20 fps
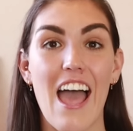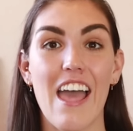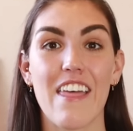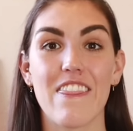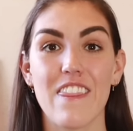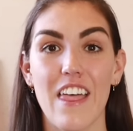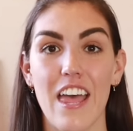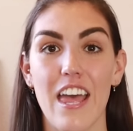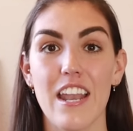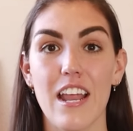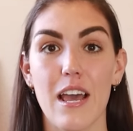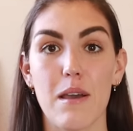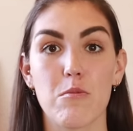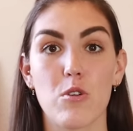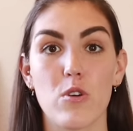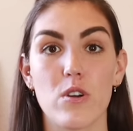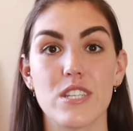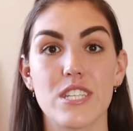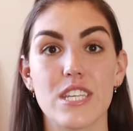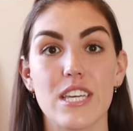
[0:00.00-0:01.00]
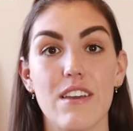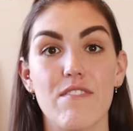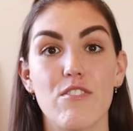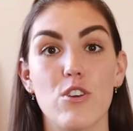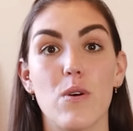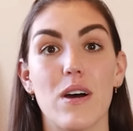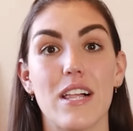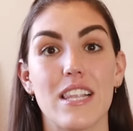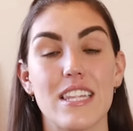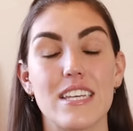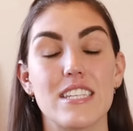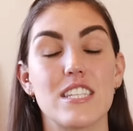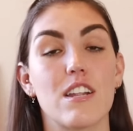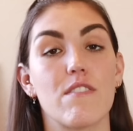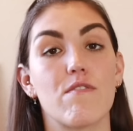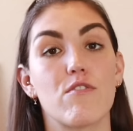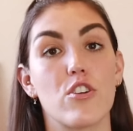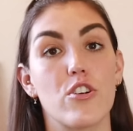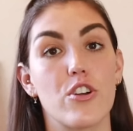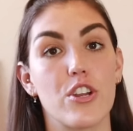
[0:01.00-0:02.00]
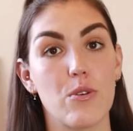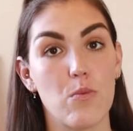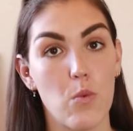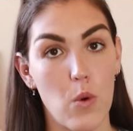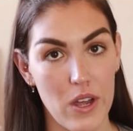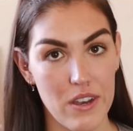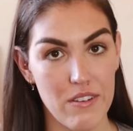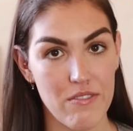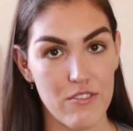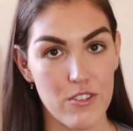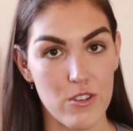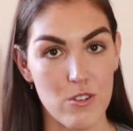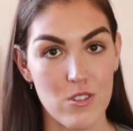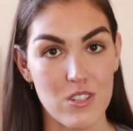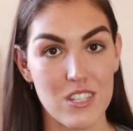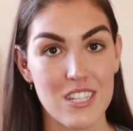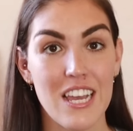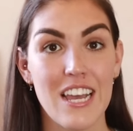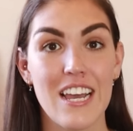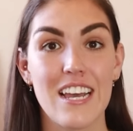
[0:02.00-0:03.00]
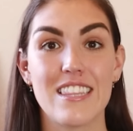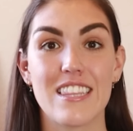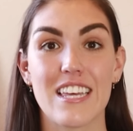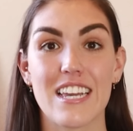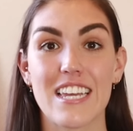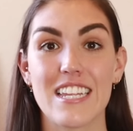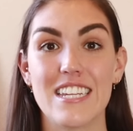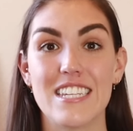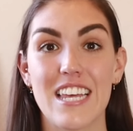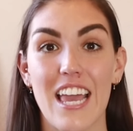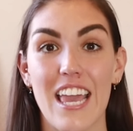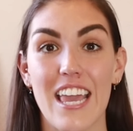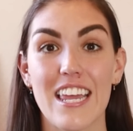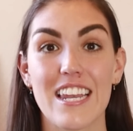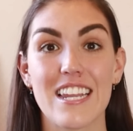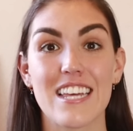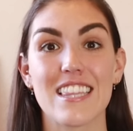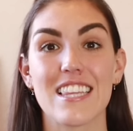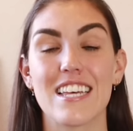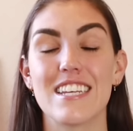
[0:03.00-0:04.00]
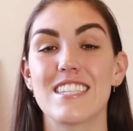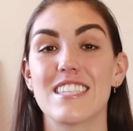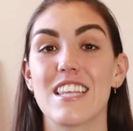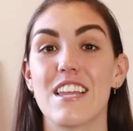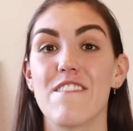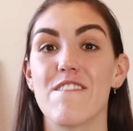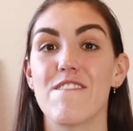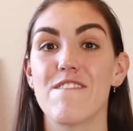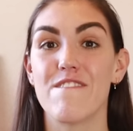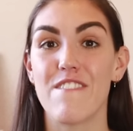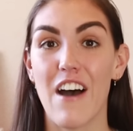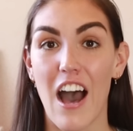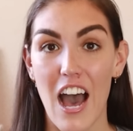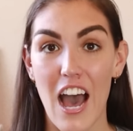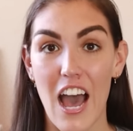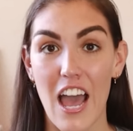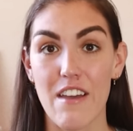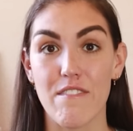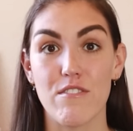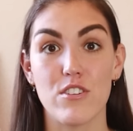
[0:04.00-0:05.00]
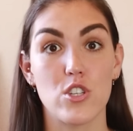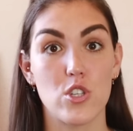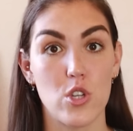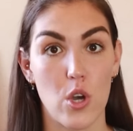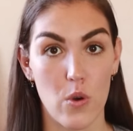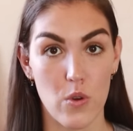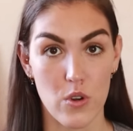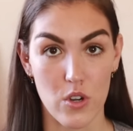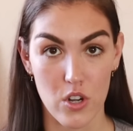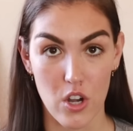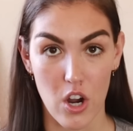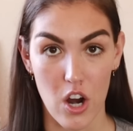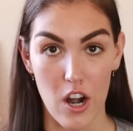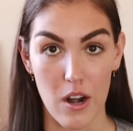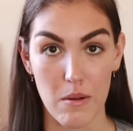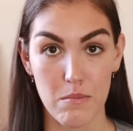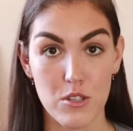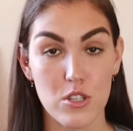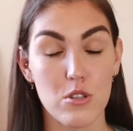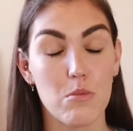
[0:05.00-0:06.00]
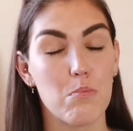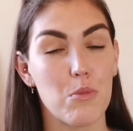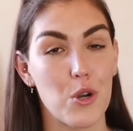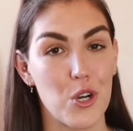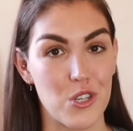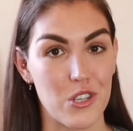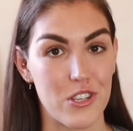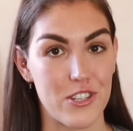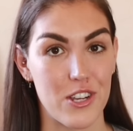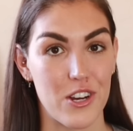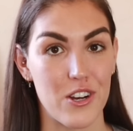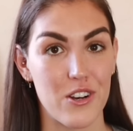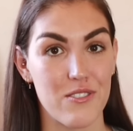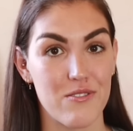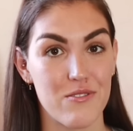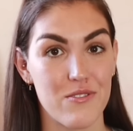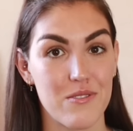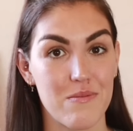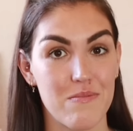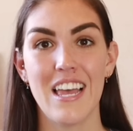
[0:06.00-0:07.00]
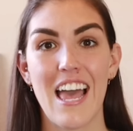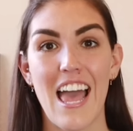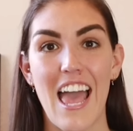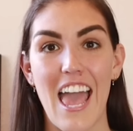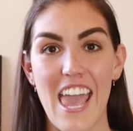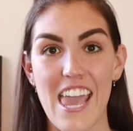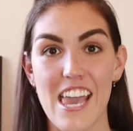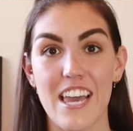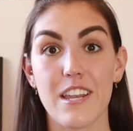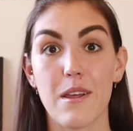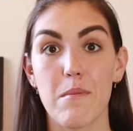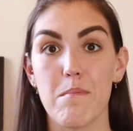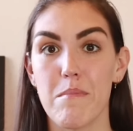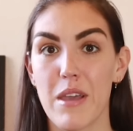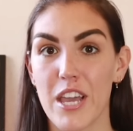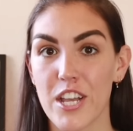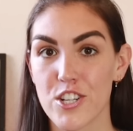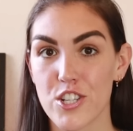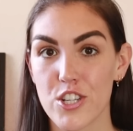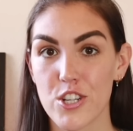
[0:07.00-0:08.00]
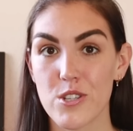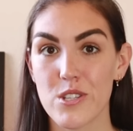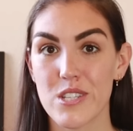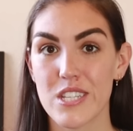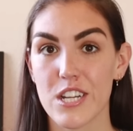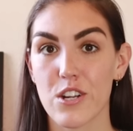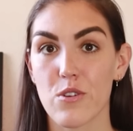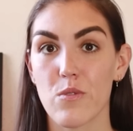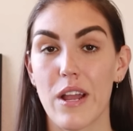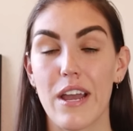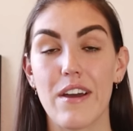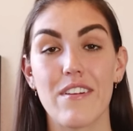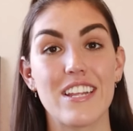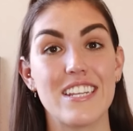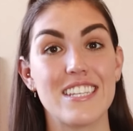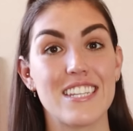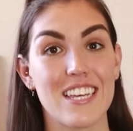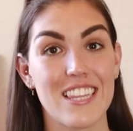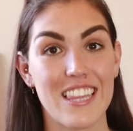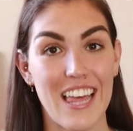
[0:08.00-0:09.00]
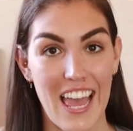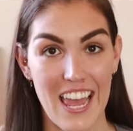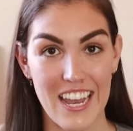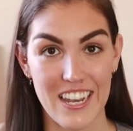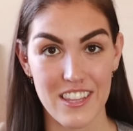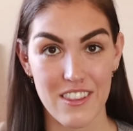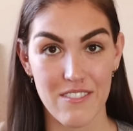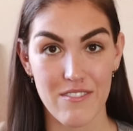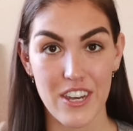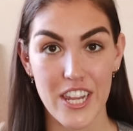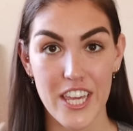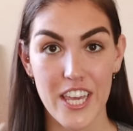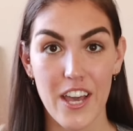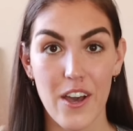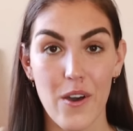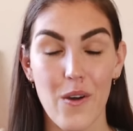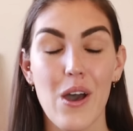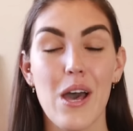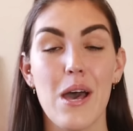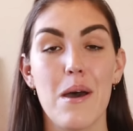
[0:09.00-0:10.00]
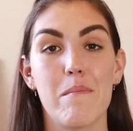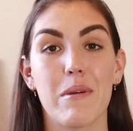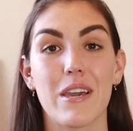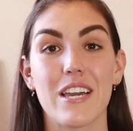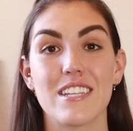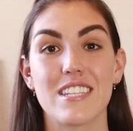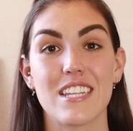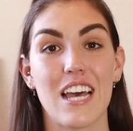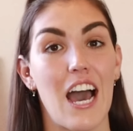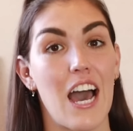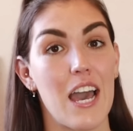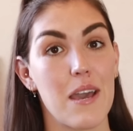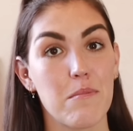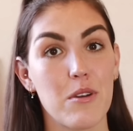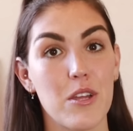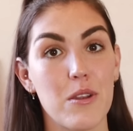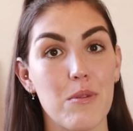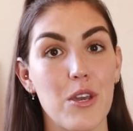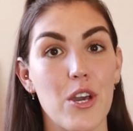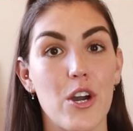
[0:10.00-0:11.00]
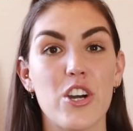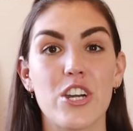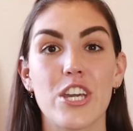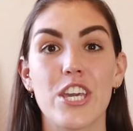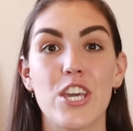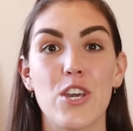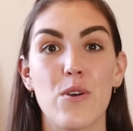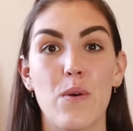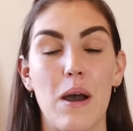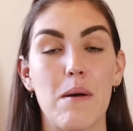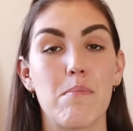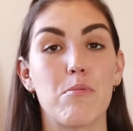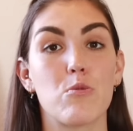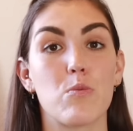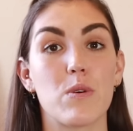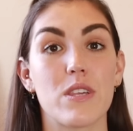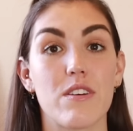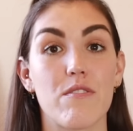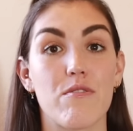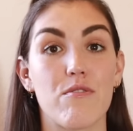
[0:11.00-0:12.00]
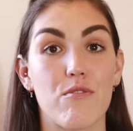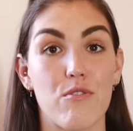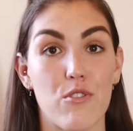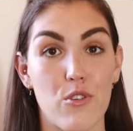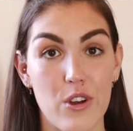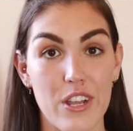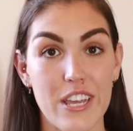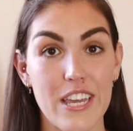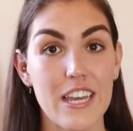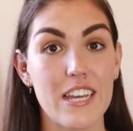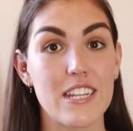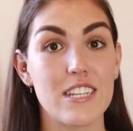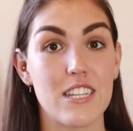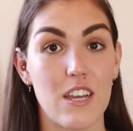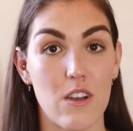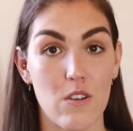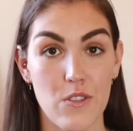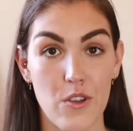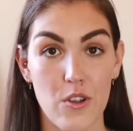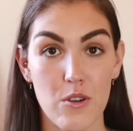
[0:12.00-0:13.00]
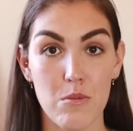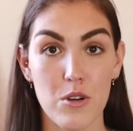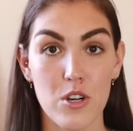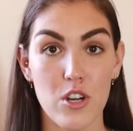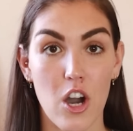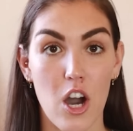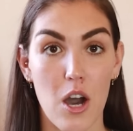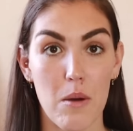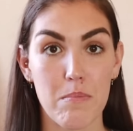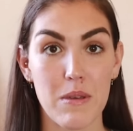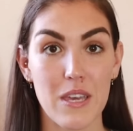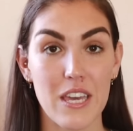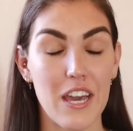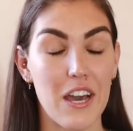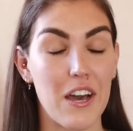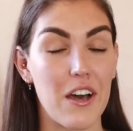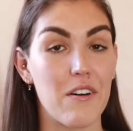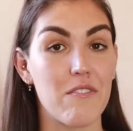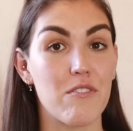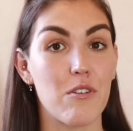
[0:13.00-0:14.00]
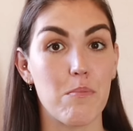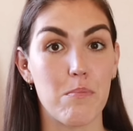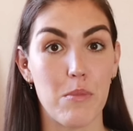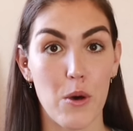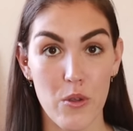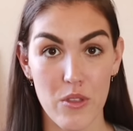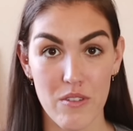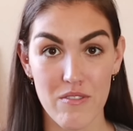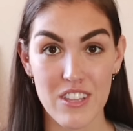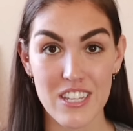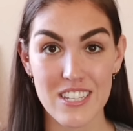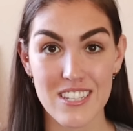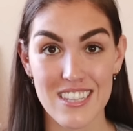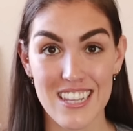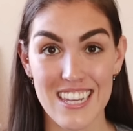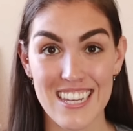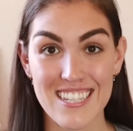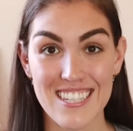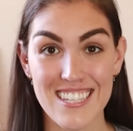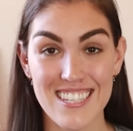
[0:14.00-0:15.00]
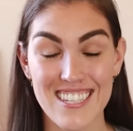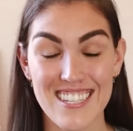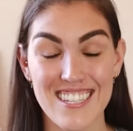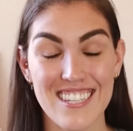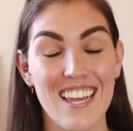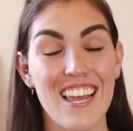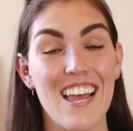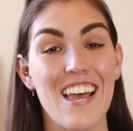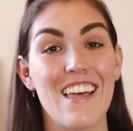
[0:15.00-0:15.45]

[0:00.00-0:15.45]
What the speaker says: And then I'm going to give you a list of 31 foods that contain less than 5 total carbs per serve. And make sure you stick around until the end of the video because I'm going to be hooking you up with a free downloadable copy of both of these lists